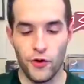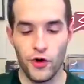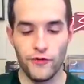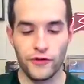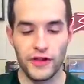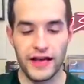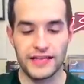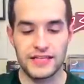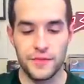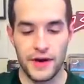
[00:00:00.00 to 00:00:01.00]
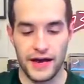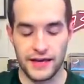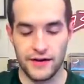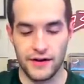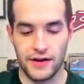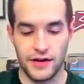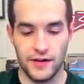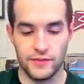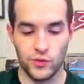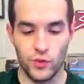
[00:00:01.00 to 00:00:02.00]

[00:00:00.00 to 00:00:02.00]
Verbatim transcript: Foil for Legacy Pack. Here it comes.